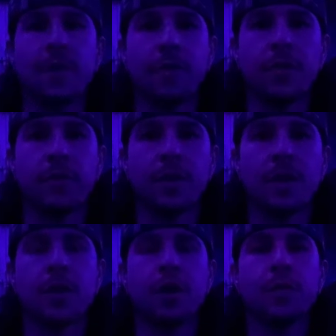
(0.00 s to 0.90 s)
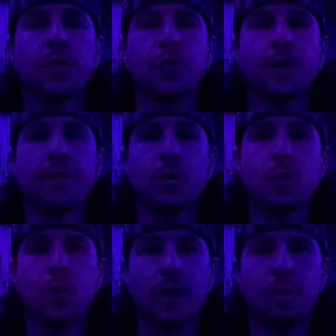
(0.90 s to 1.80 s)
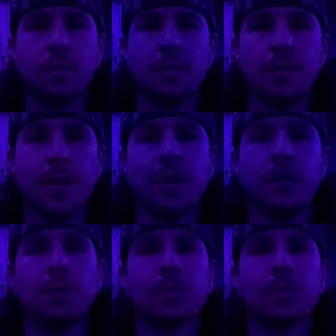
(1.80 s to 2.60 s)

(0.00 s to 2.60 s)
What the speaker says: about 53 Tarot Obsession Review as well. Thank you.